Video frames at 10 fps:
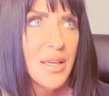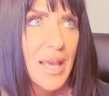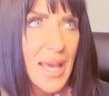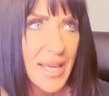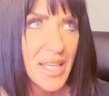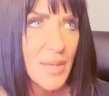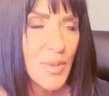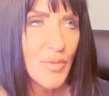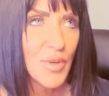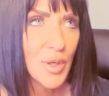hanging up
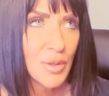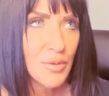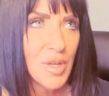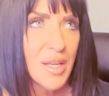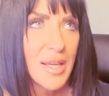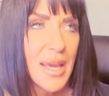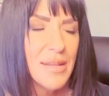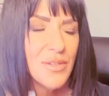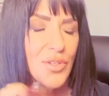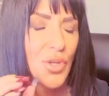the phone
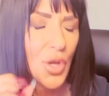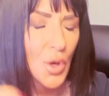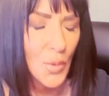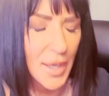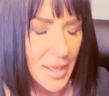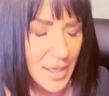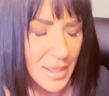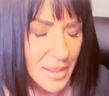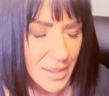and knowing,